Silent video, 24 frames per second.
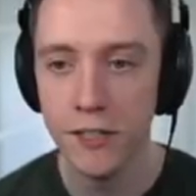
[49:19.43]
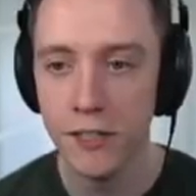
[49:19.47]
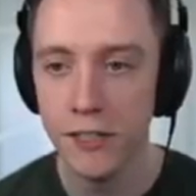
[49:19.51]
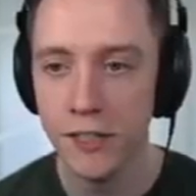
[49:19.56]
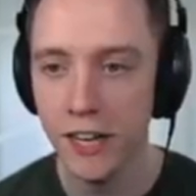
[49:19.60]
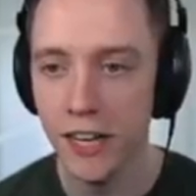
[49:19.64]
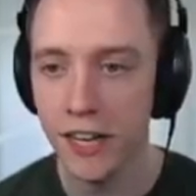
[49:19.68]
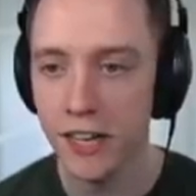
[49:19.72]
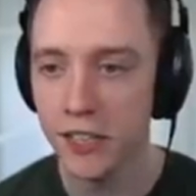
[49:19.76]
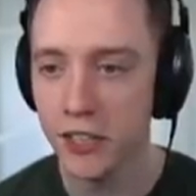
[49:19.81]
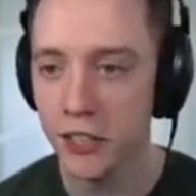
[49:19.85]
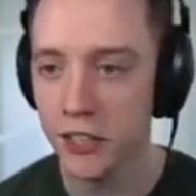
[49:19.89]

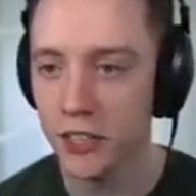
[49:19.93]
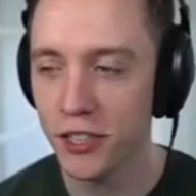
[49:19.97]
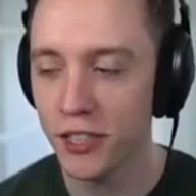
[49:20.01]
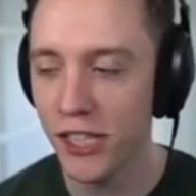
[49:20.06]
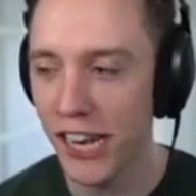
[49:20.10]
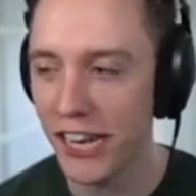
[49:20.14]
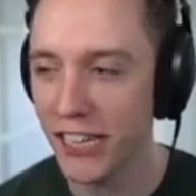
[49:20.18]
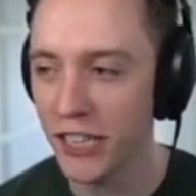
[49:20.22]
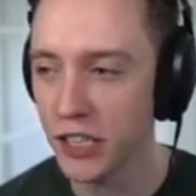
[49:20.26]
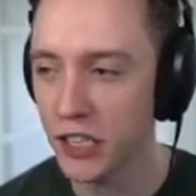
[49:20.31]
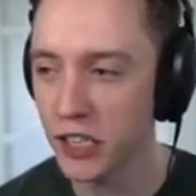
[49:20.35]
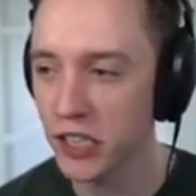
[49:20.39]
Yeah, just
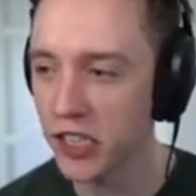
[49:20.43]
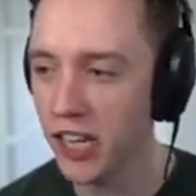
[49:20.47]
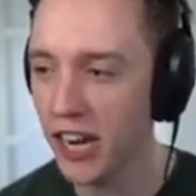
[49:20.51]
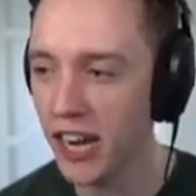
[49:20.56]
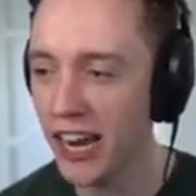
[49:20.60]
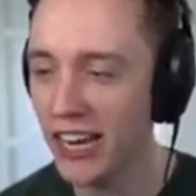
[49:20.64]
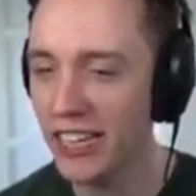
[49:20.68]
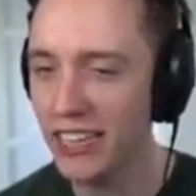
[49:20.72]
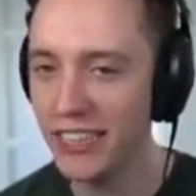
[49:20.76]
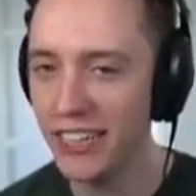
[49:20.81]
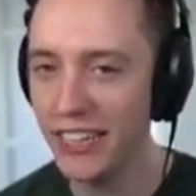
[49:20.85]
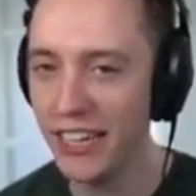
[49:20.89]
stay
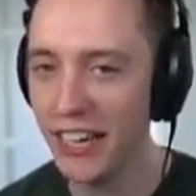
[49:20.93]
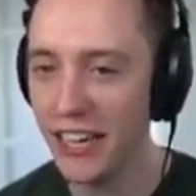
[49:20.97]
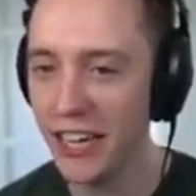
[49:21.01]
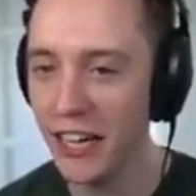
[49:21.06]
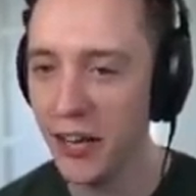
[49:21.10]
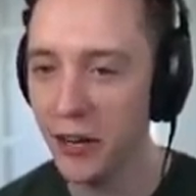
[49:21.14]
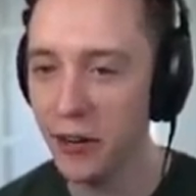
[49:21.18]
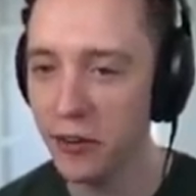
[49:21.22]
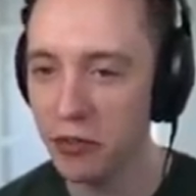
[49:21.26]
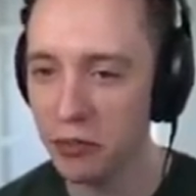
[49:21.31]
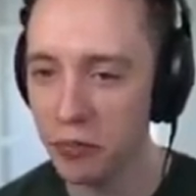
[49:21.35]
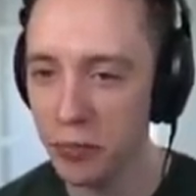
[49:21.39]
slightly
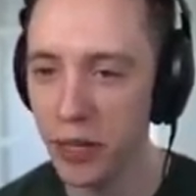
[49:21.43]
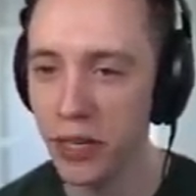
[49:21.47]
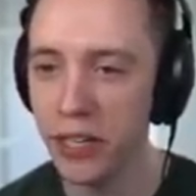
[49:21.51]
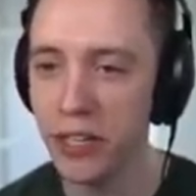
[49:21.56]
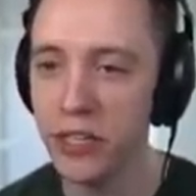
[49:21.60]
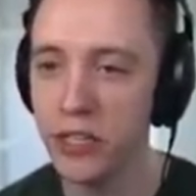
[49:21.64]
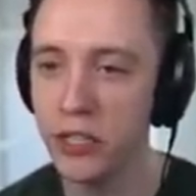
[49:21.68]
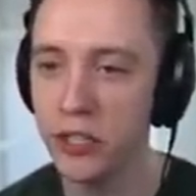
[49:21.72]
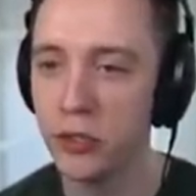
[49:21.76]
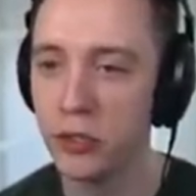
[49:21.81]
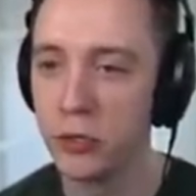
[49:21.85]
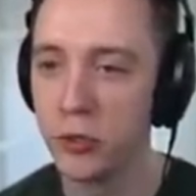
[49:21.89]
ahead of me and
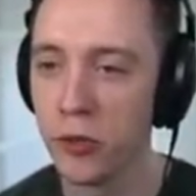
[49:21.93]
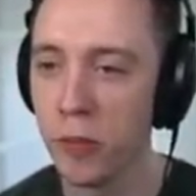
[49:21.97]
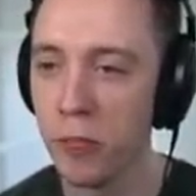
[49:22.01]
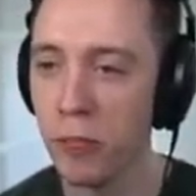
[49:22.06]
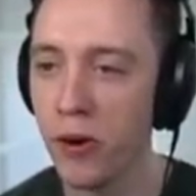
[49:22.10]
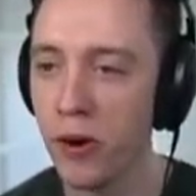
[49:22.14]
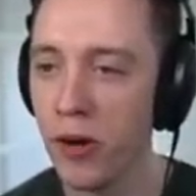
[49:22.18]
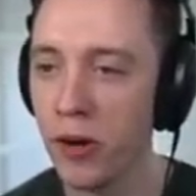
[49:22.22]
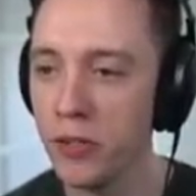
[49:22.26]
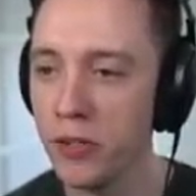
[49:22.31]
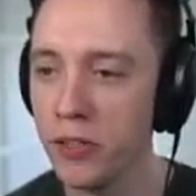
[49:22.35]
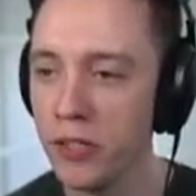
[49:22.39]
just drop
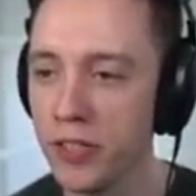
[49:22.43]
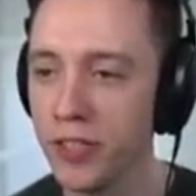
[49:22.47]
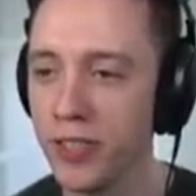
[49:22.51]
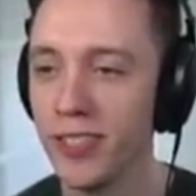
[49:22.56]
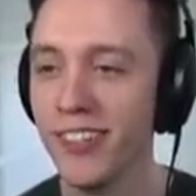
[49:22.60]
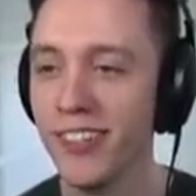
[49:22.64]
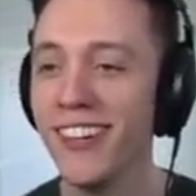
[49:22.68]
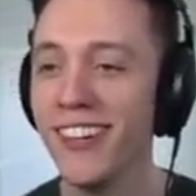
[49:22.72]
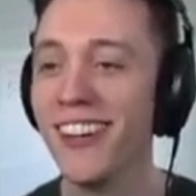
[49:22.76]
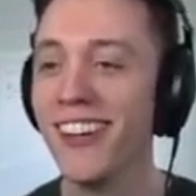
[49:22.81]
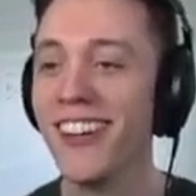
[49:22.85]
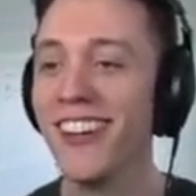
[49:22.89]
notes.
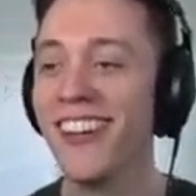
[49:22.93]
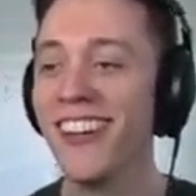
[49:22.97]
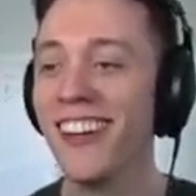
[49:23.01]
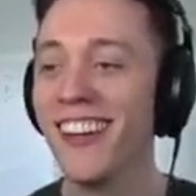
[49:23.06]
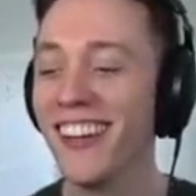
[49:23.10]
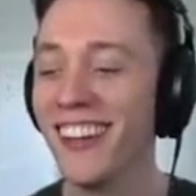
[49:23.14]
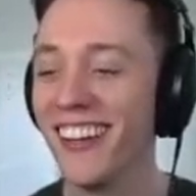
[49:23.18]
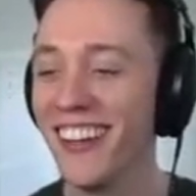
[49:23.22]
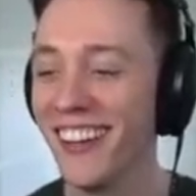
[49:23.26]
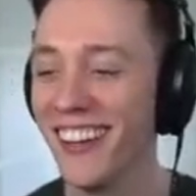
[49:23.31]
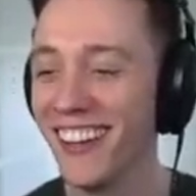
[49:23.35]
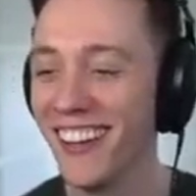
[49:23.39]

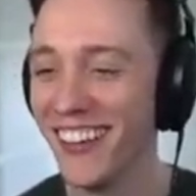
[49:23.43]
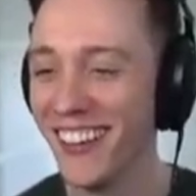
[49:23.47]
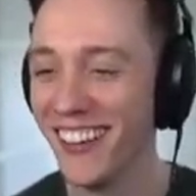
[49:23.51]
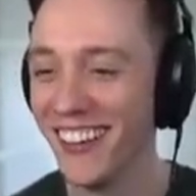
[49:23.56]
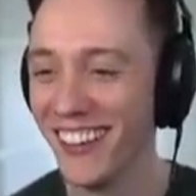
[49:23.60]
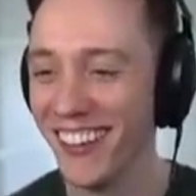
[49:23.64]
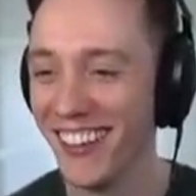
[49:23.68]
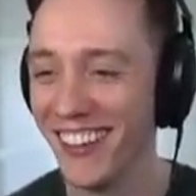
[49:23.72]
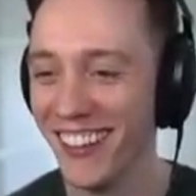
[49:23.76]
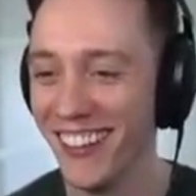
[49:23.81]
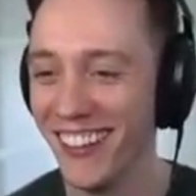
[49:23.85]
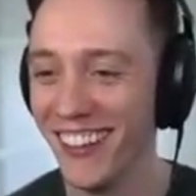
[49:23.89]

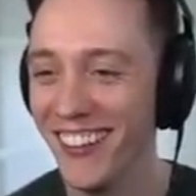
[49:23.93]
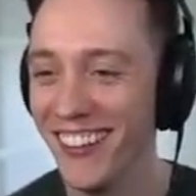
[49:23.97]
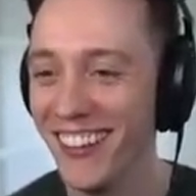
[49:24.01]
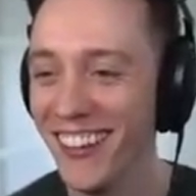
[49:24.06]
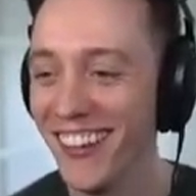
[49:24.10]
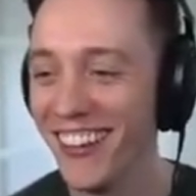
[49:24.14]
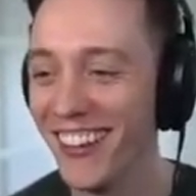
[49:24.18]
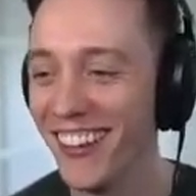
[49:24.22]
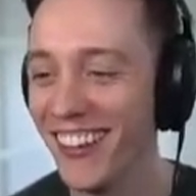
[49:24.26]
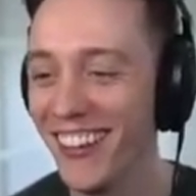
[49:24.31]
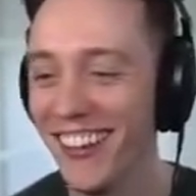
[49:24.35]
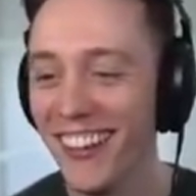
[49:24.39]

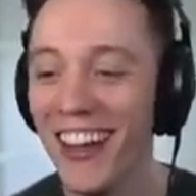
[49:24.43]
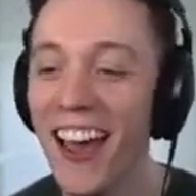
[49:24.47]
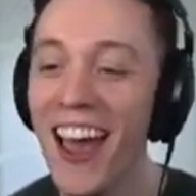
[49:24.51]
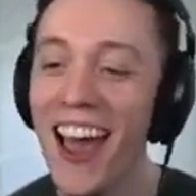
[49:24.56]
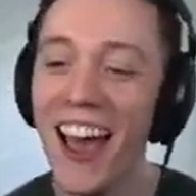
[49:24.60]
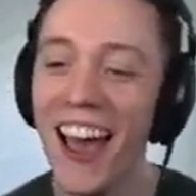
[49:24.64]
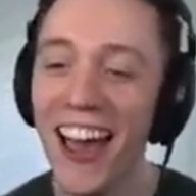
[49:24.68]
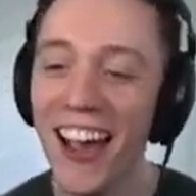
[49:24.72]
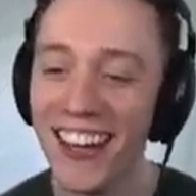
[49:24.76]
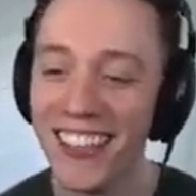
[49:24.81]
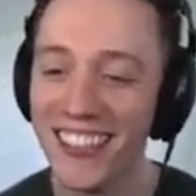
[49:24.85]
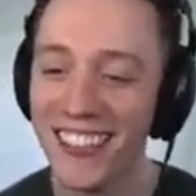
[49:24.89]
that
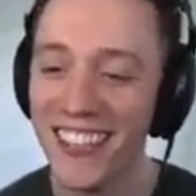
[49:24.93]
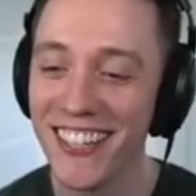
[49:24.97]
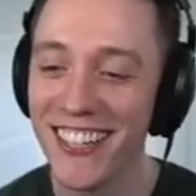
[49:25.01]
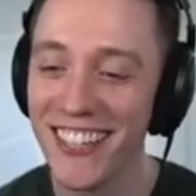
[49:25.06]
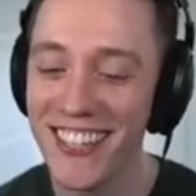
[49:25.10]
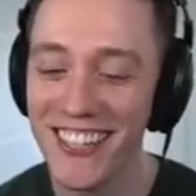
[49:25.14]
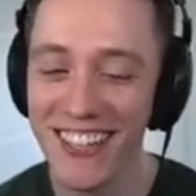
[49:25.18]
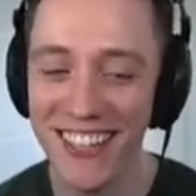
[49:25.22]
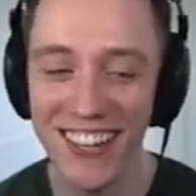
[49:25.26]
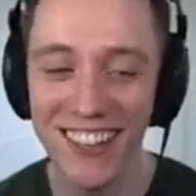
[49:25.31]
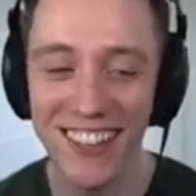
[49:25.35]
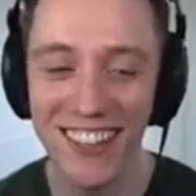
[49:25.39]
actually
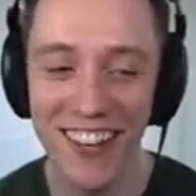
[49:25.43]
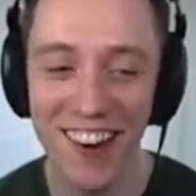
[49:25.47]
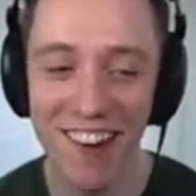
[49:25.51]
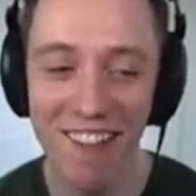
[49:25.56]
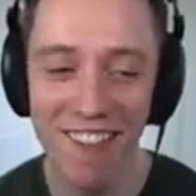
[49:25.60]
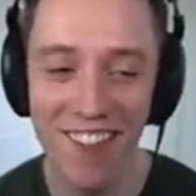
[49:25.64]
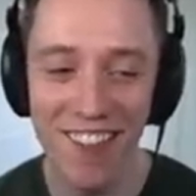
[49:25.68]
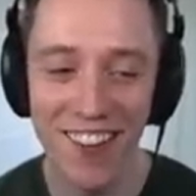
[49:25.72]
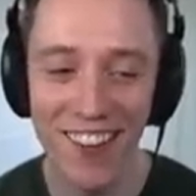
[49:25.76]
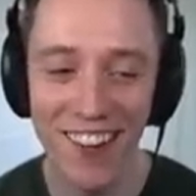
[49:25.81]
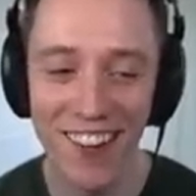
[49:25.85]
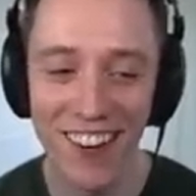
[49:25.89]
does sound kind of
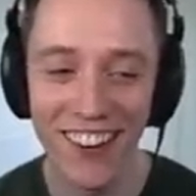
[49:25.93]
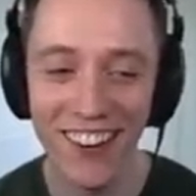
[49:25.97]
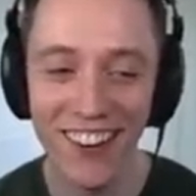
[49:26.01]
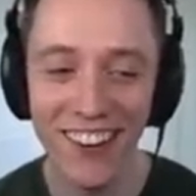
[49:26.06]
fun.